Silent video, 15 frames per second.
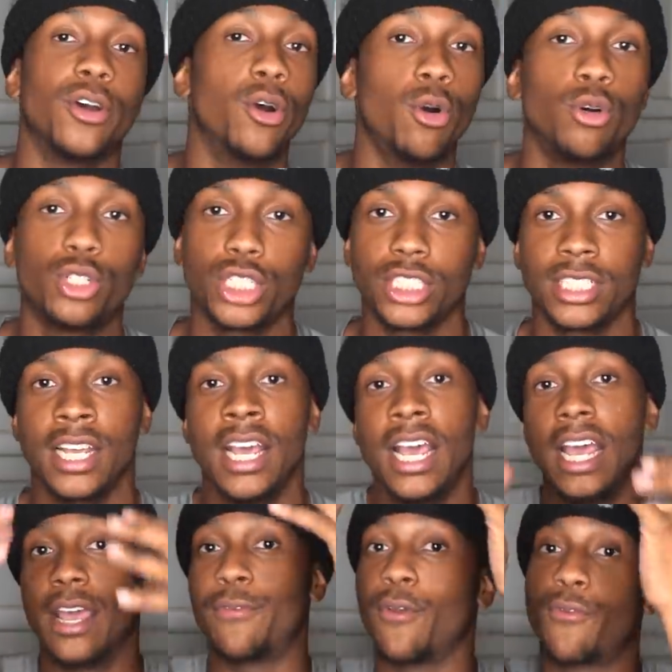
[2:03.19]
the Hoosiers.
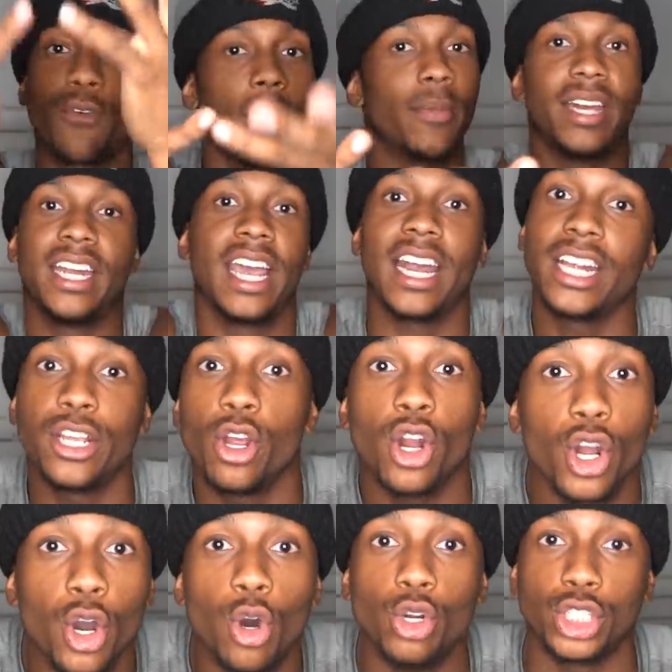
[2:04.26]
If you're from Indiana, you're
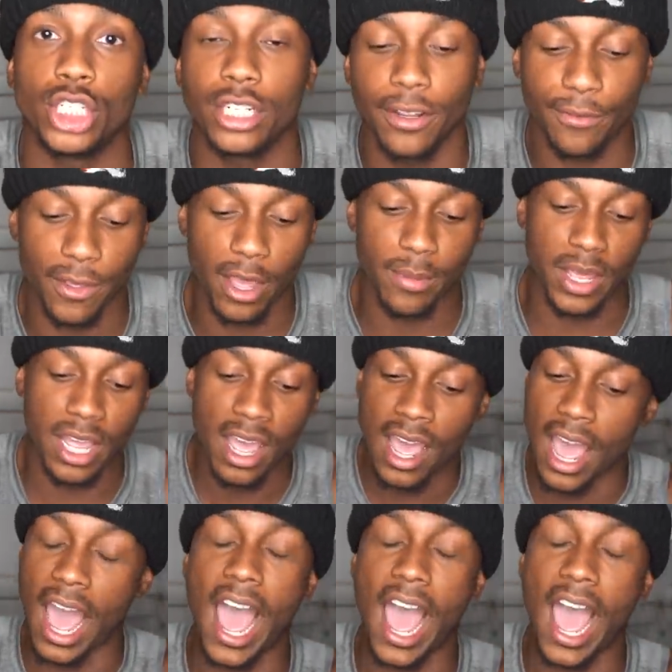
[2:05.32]
a Hoosier. You feel me?